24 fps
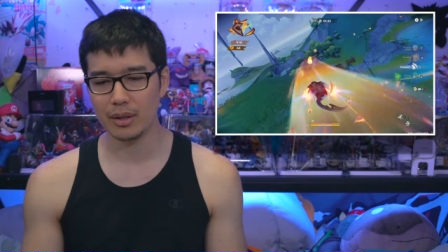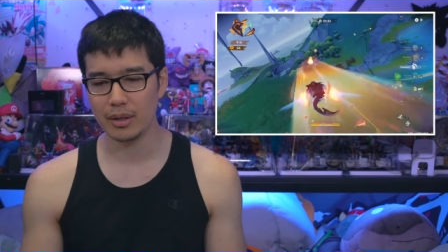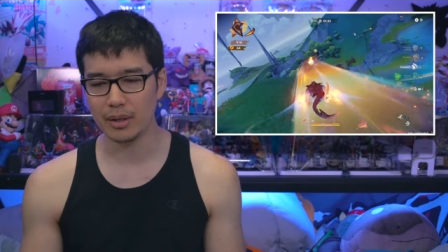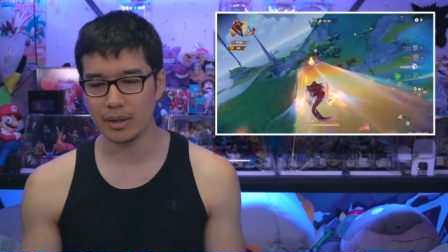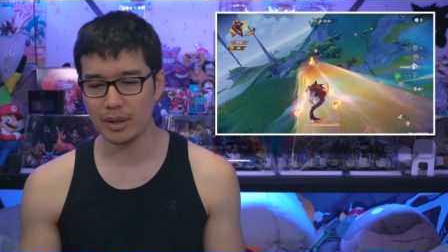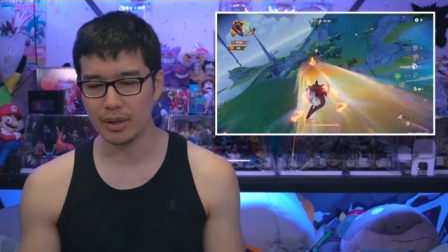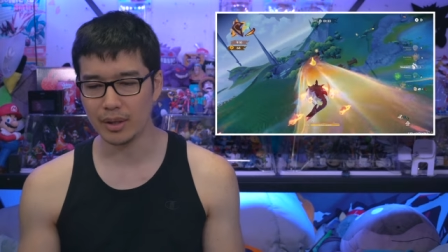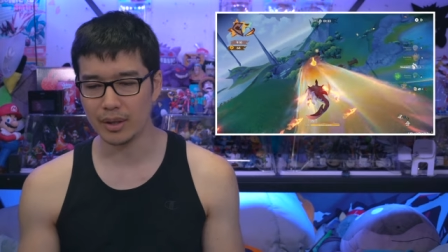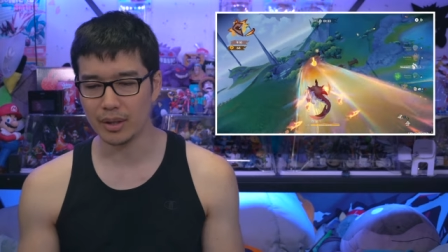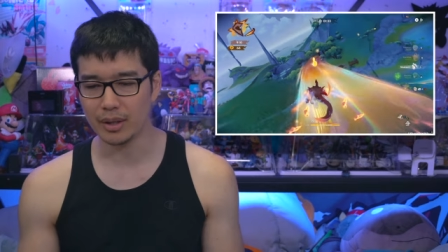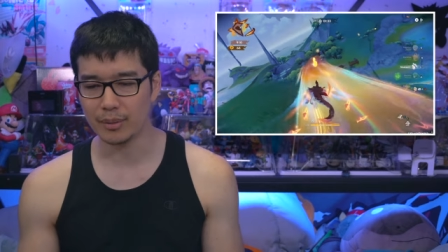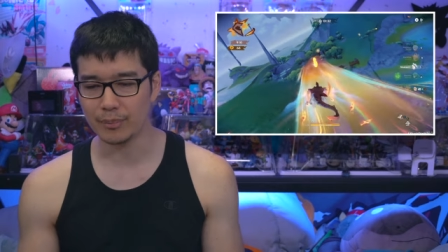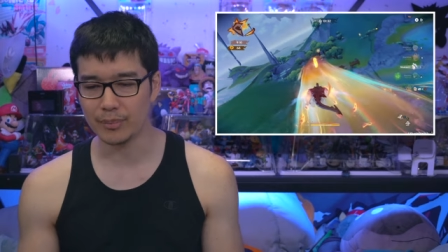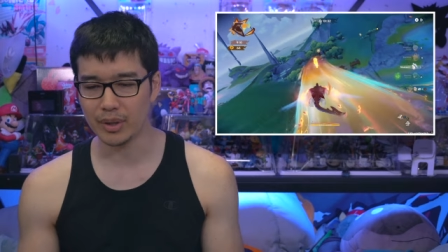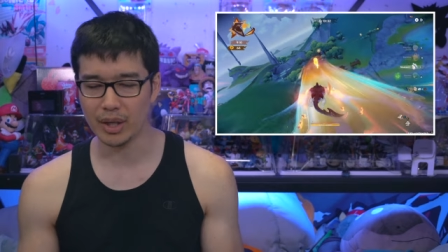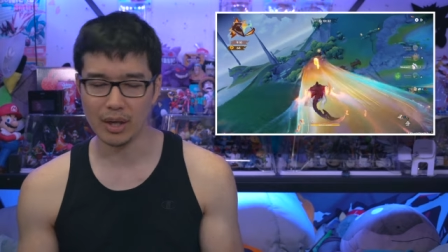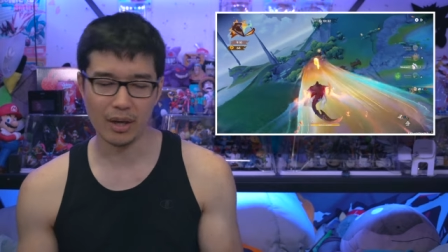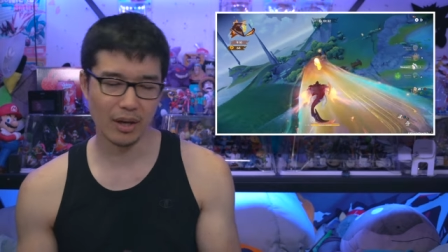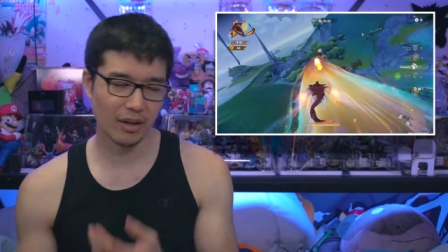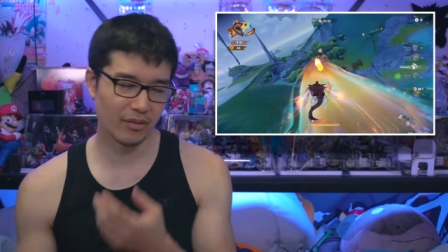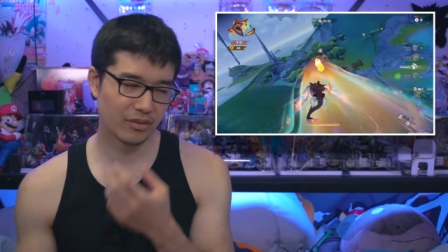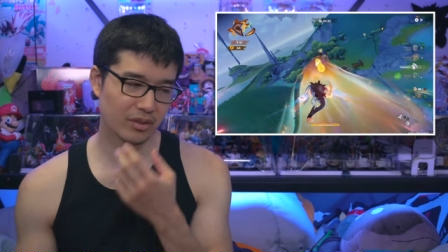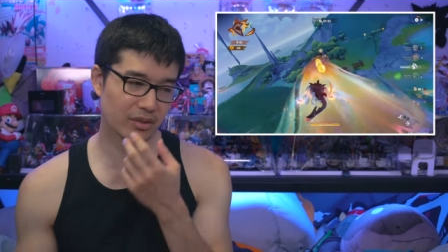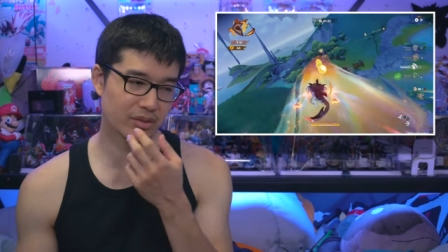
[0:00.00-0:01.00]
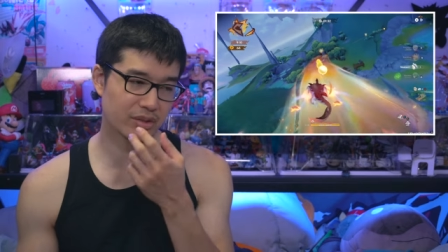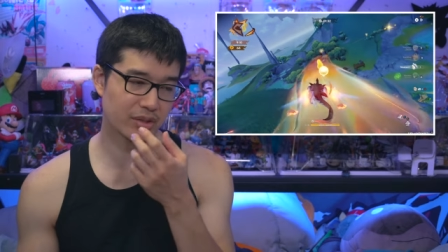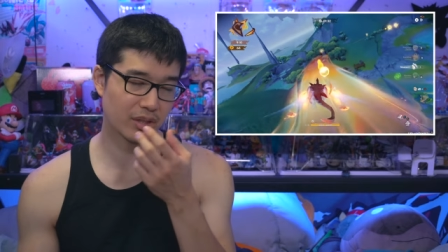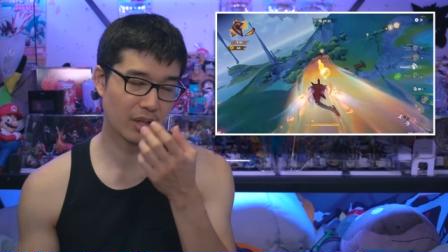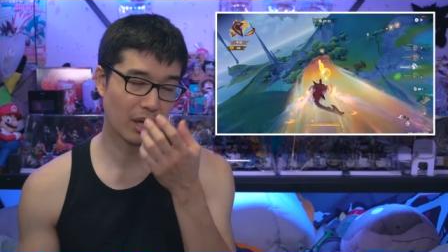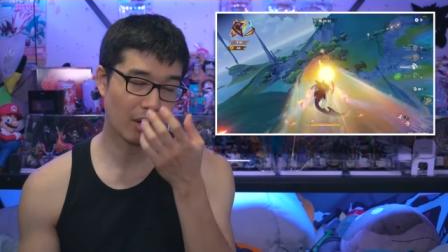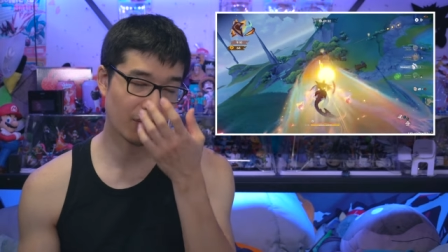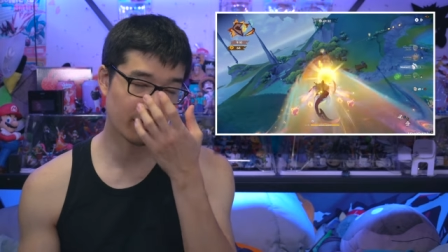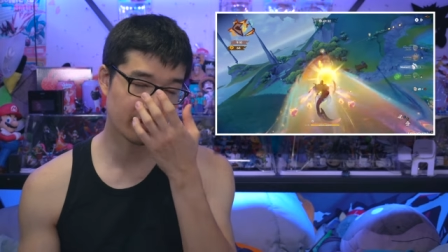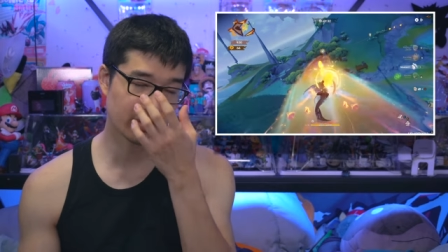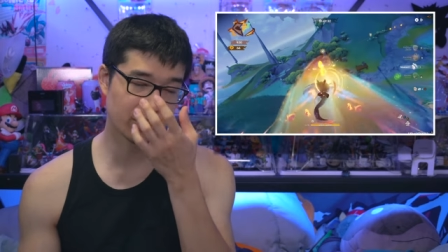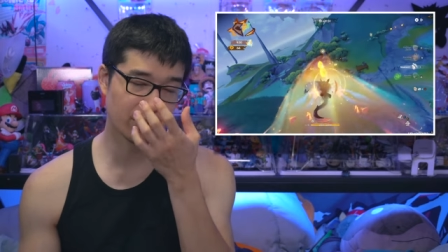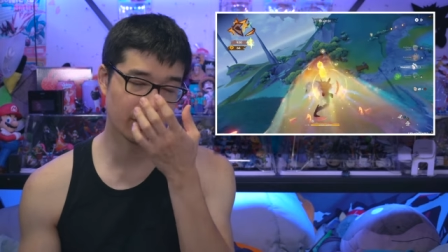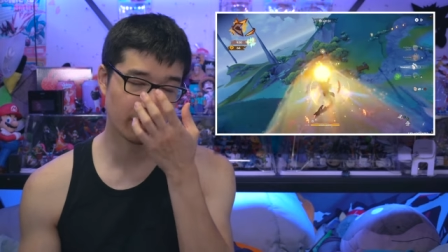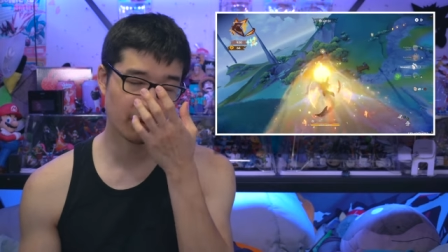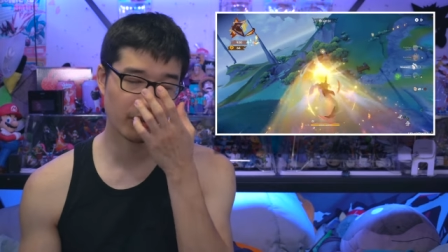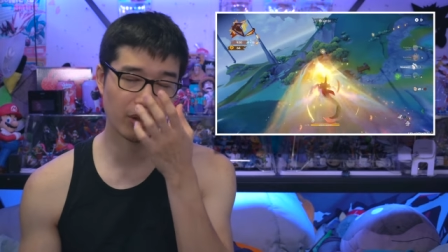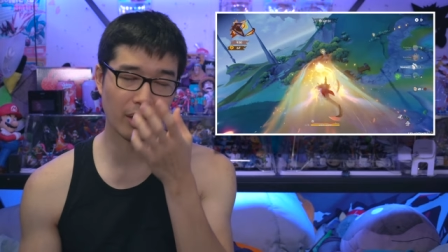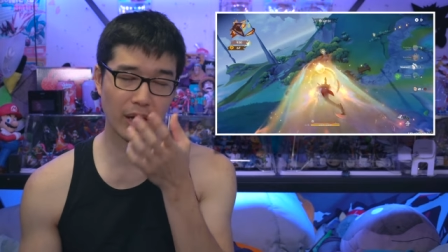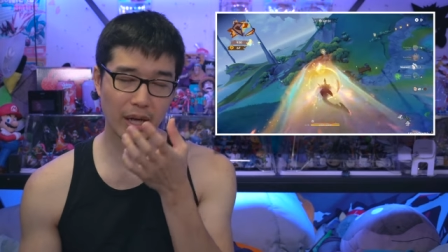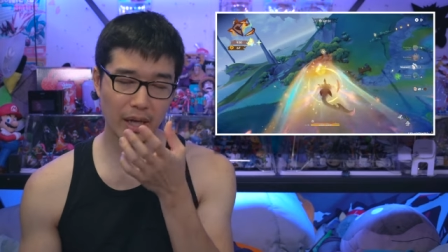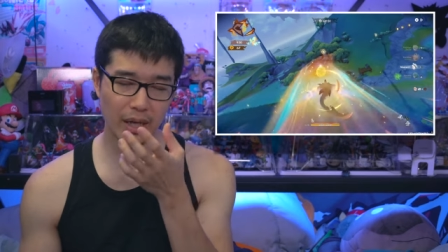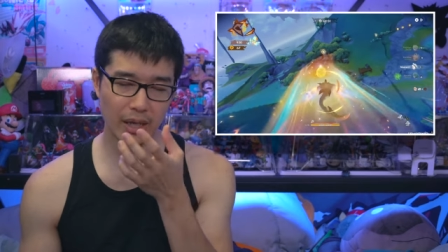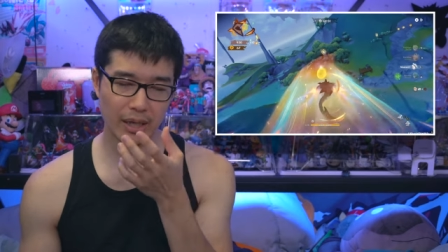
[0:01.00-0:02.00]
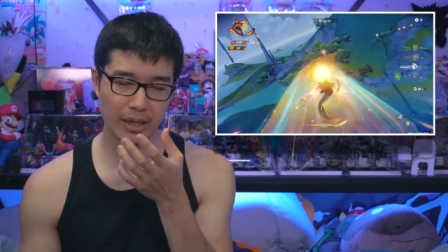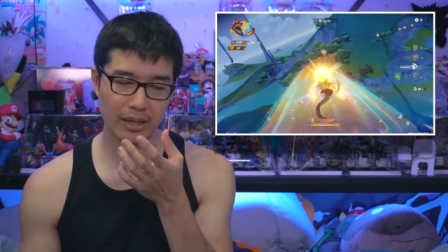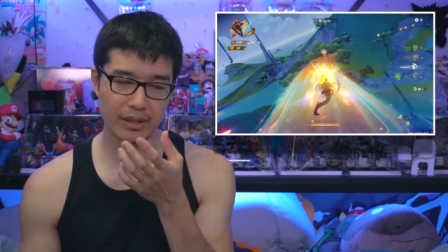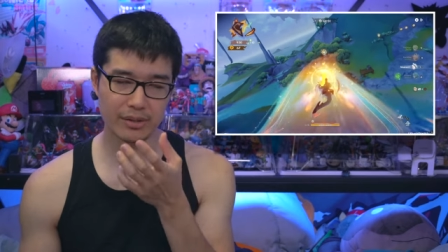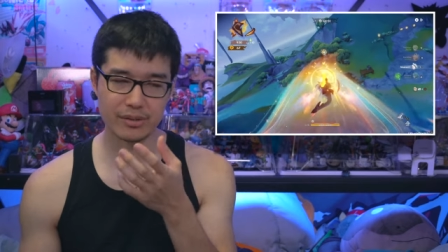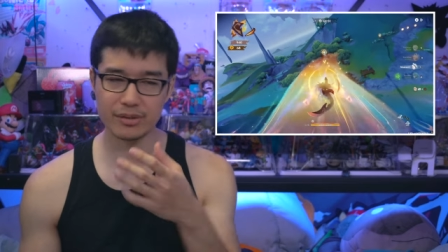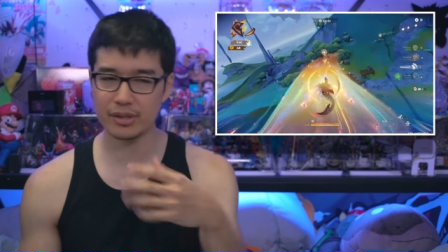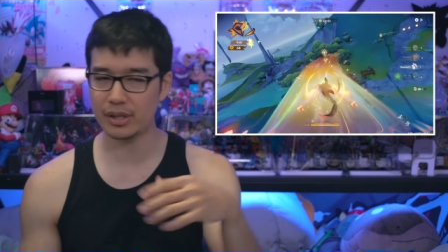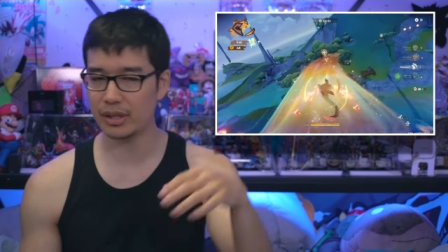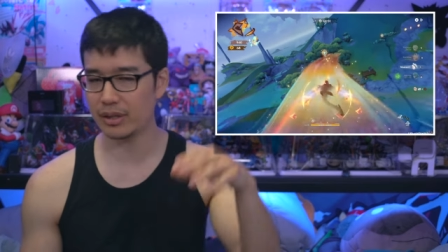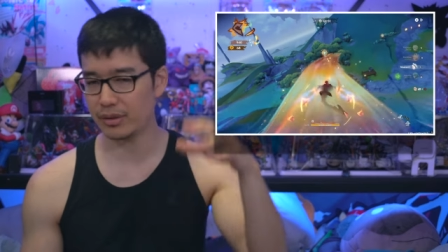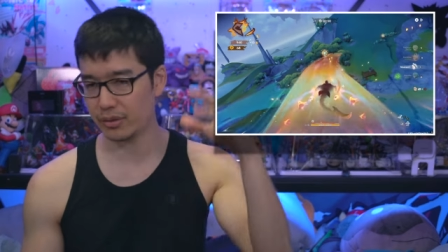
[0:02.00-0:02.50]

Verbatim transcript: Um, yeah, obviously, obviously her eyes,